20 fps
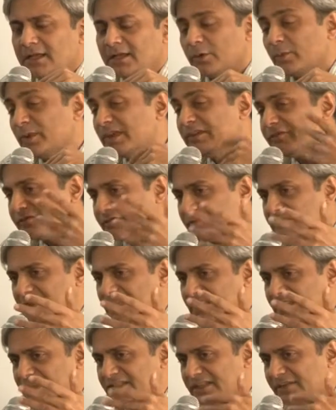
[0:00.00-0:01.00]
Now we've,
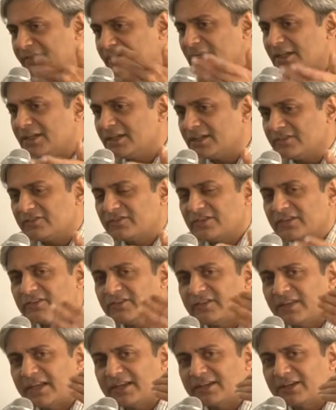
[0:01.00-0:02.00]
in the several years since
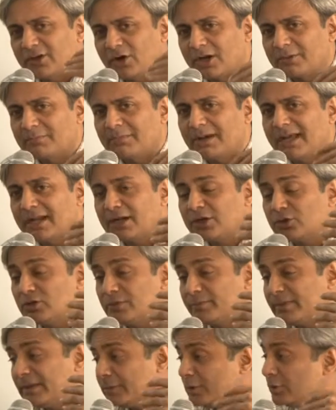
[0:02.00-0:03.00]
then, gone back to
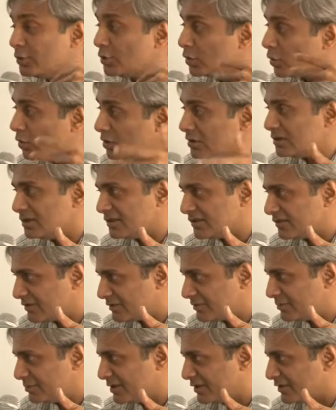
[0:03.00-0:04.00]
the people who wrote
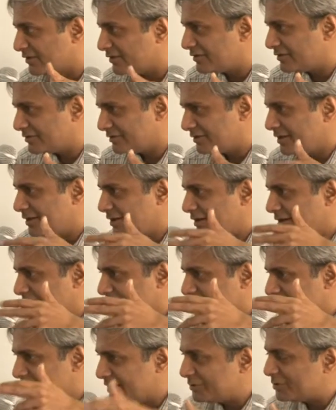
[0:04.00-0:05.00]
this, because
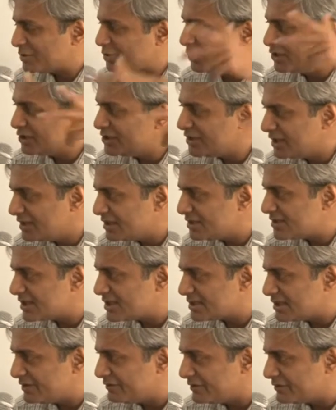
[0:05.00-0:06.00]
it was originally the
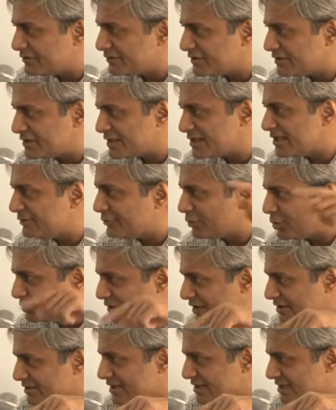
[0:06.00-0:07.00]
64th
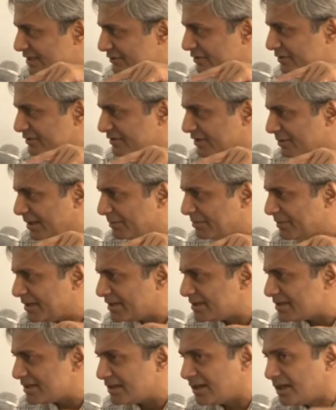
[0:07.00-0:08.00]
and 65th
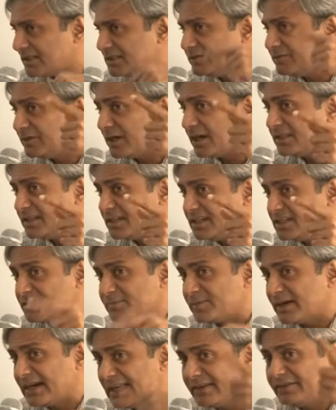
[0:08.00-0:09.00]
amendments, and Rajiv Gandhi,
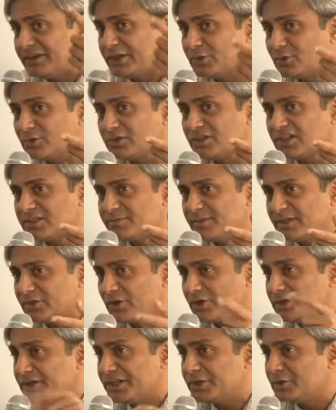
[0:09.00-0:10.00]
despite having 2/3
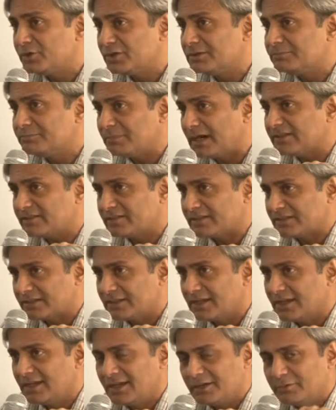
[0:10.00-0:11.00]
majority, couldn't pass it,
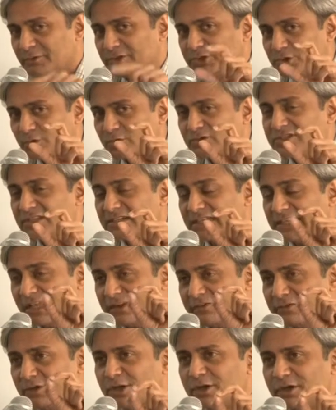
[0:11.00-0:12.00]
which shows the
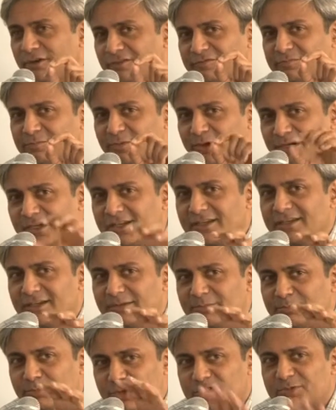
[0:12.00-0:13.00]
level of
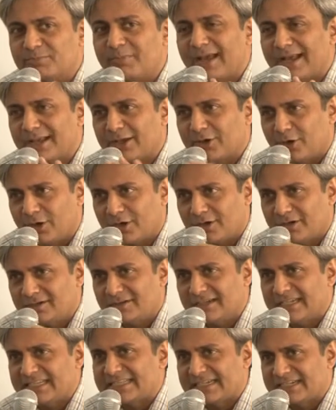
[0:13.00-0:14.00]
political pushback
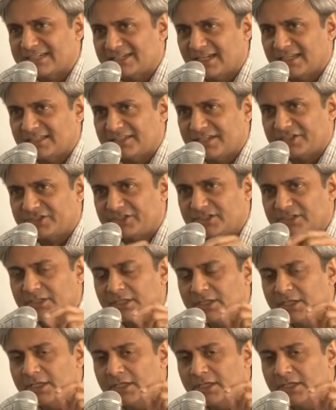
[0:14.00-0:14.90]
on decentralization.